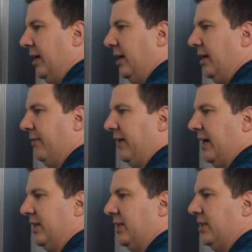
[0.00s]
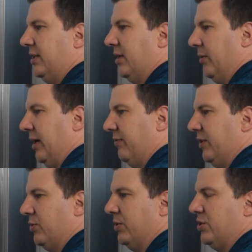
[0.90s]
if I don't have
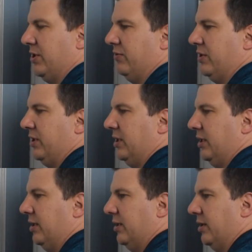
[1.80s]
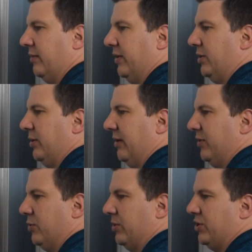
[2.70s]
this one shifted, or if I do have
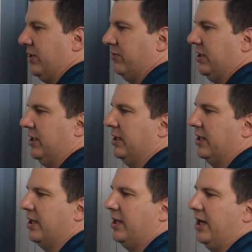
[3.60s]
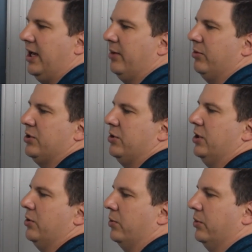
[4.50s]
this one shifted and I'm
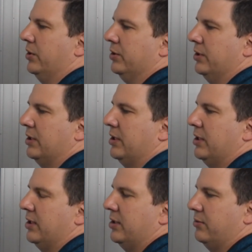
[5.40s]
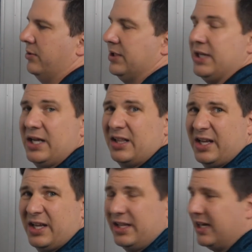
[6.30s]
returning oil through the tank
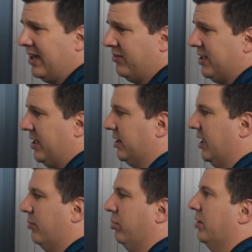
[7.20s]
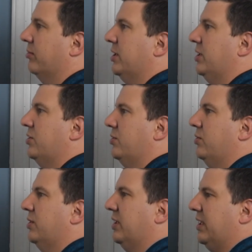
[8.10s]
line, then I have the tank line plumbed
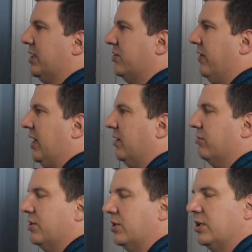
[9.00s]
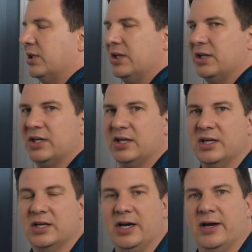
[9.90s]
into the next valve.
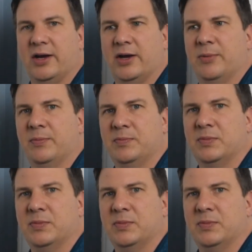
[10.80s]
I'm